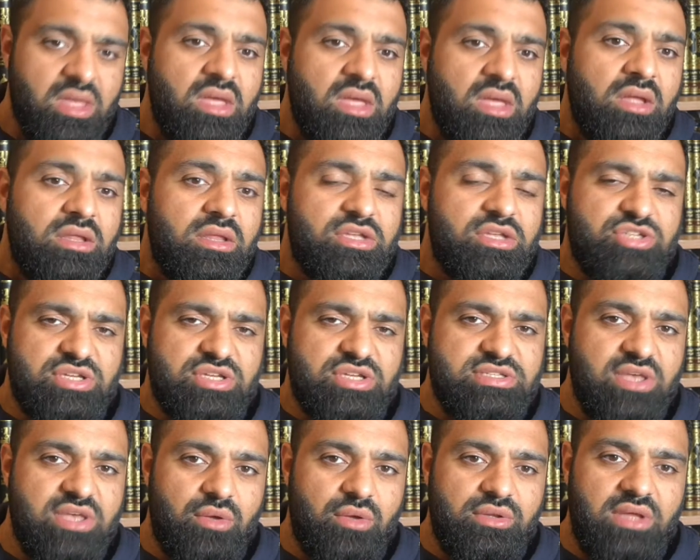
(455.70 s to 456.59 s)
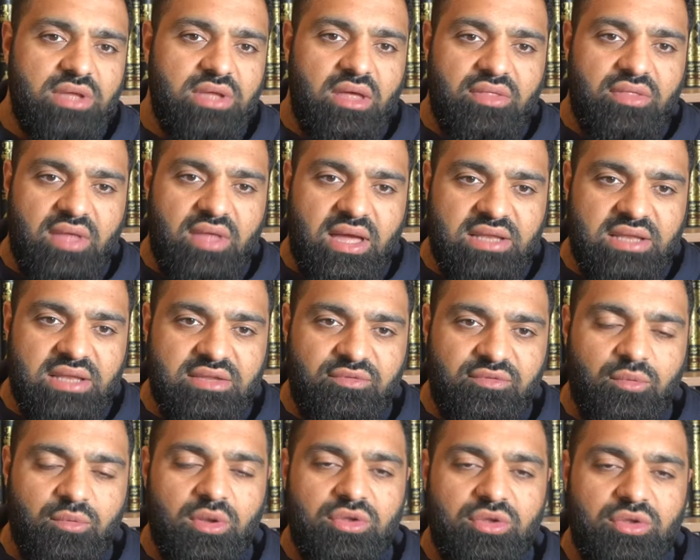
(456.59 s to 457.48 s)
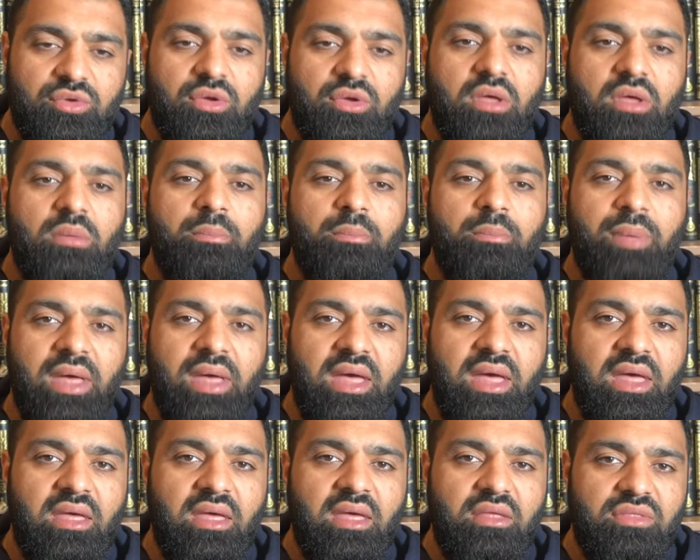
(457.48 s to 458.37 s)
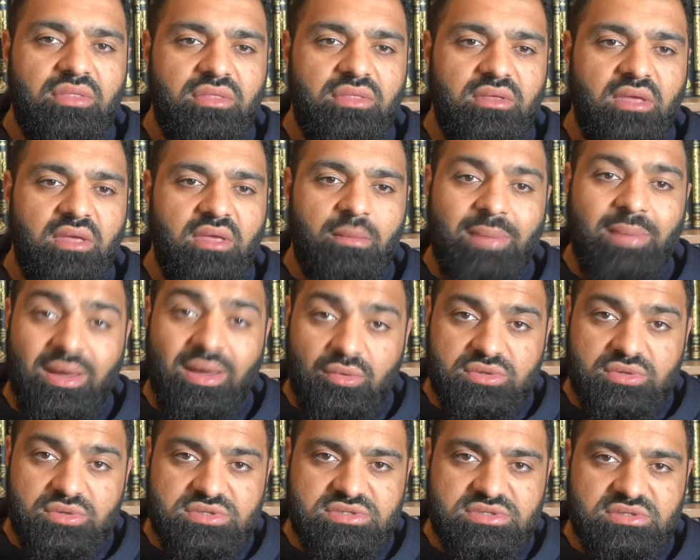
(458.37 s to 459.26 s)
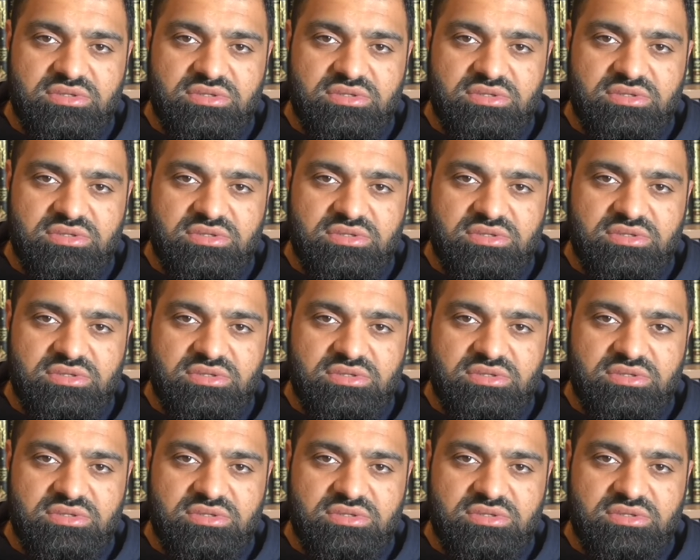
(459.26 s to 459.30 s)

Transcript: The jizya, on the other hand, if you were to compare the amounts,